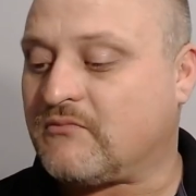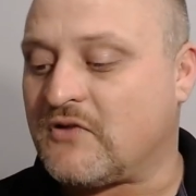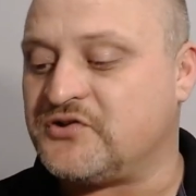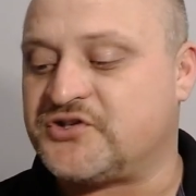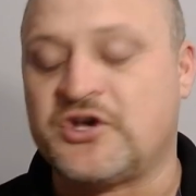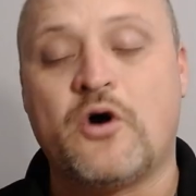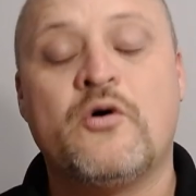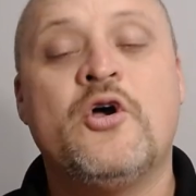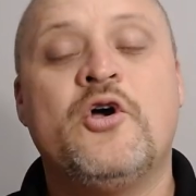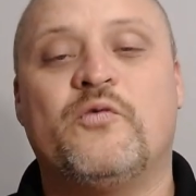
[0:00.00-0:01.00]
So
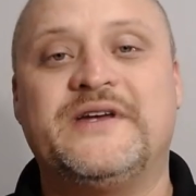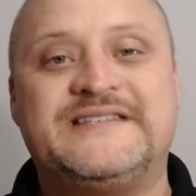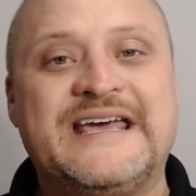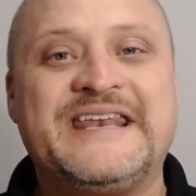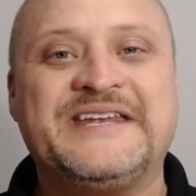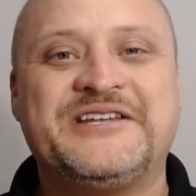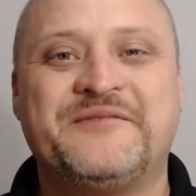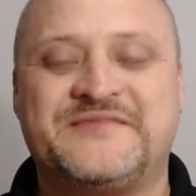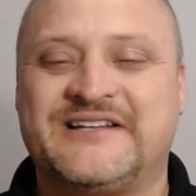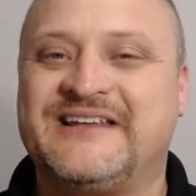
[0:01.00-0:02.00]
we did end
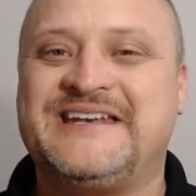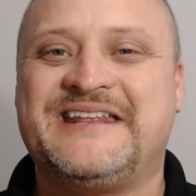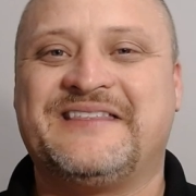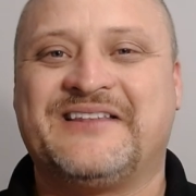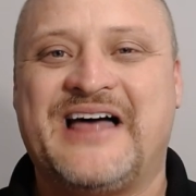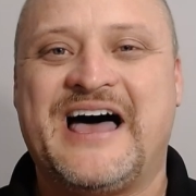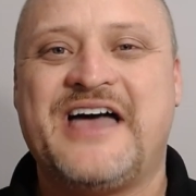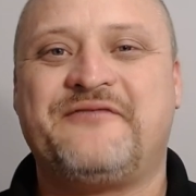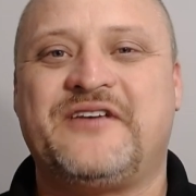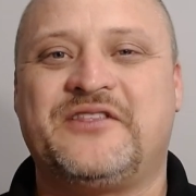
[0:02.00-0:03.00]
up deleting the
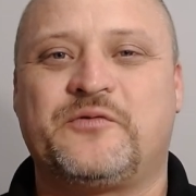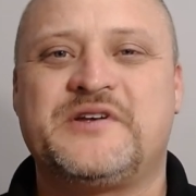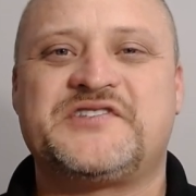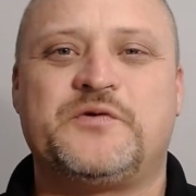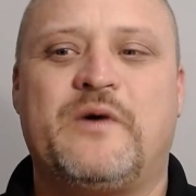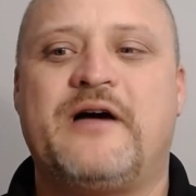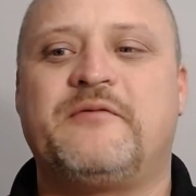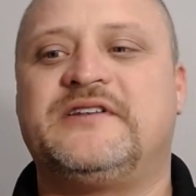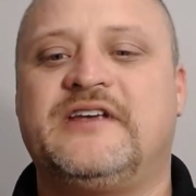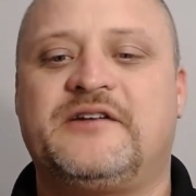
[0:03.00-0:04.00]
live, and the reason why we
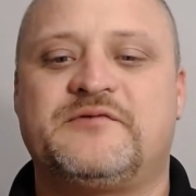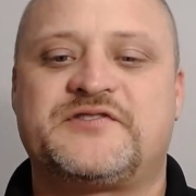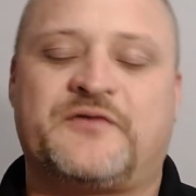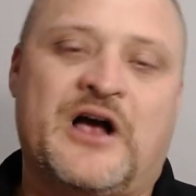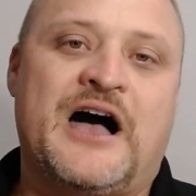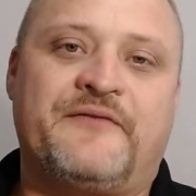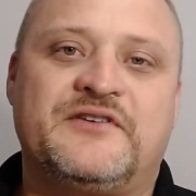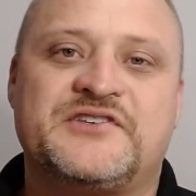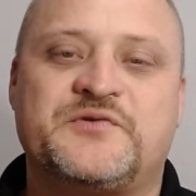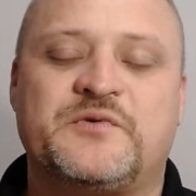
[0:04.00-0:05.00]
did was for
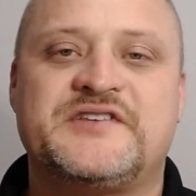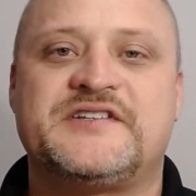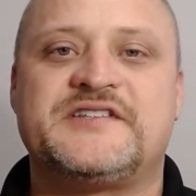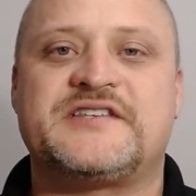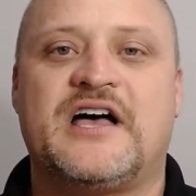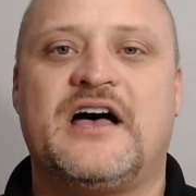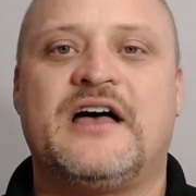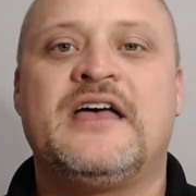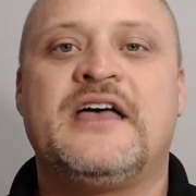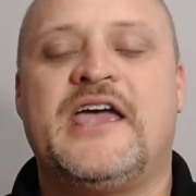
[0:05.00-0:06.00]
obvious reasons.
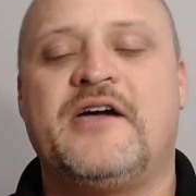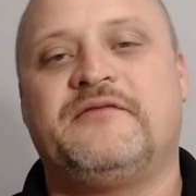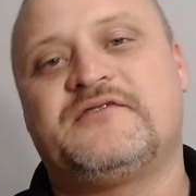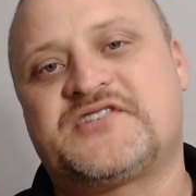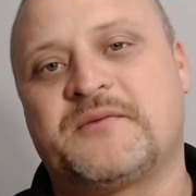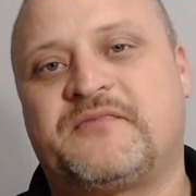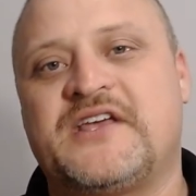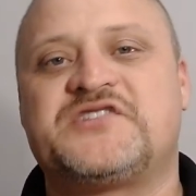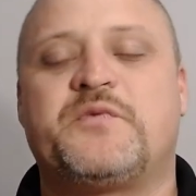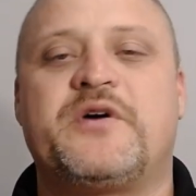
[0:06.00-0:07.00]
And some
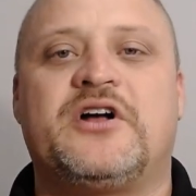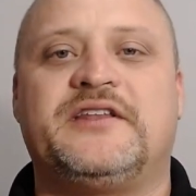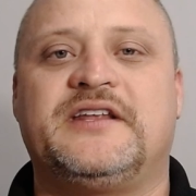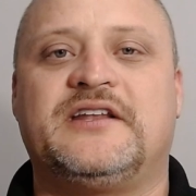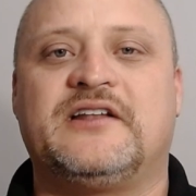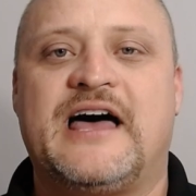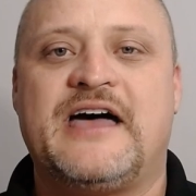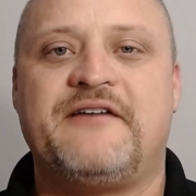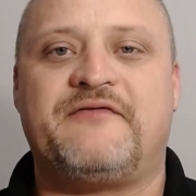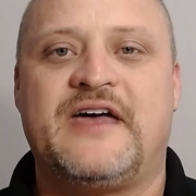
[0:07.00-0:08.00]
things went on in the
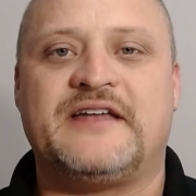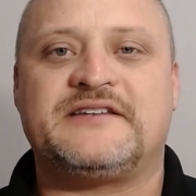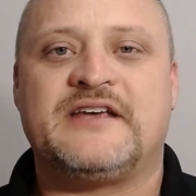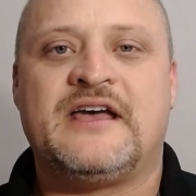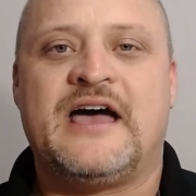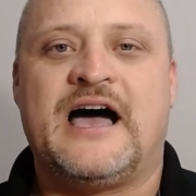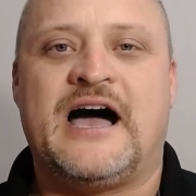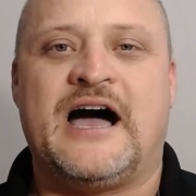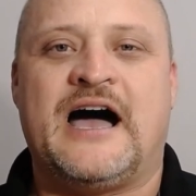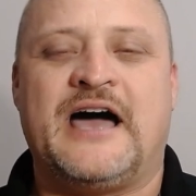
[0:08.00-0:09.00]
live that
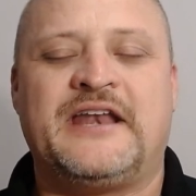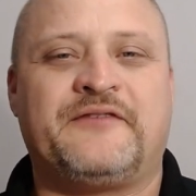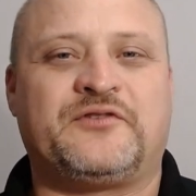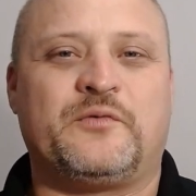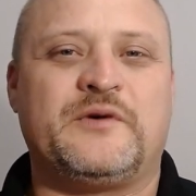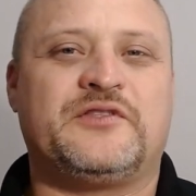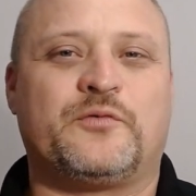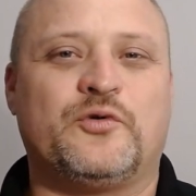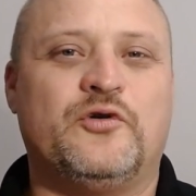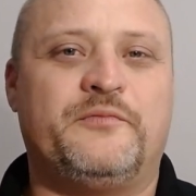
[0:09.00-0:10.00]
I'd have to read the
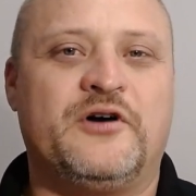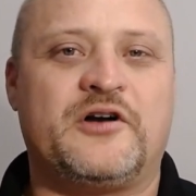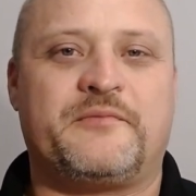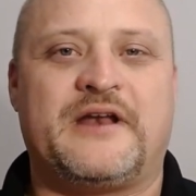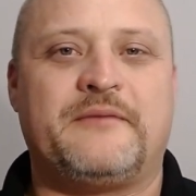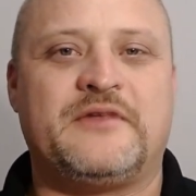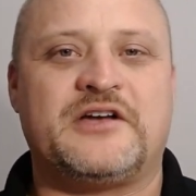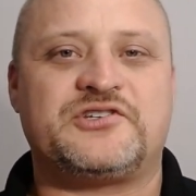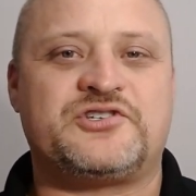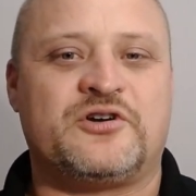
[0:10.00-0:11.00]
rule book, but I'm
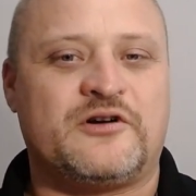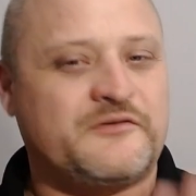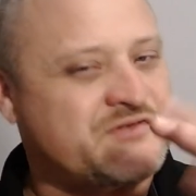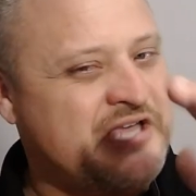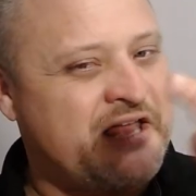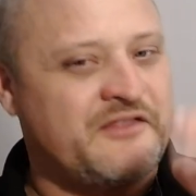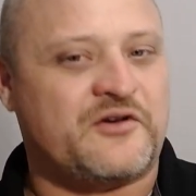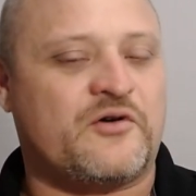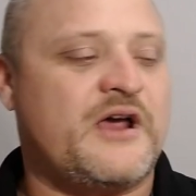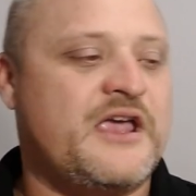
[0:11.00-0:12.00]
not sure. It's kind of the gray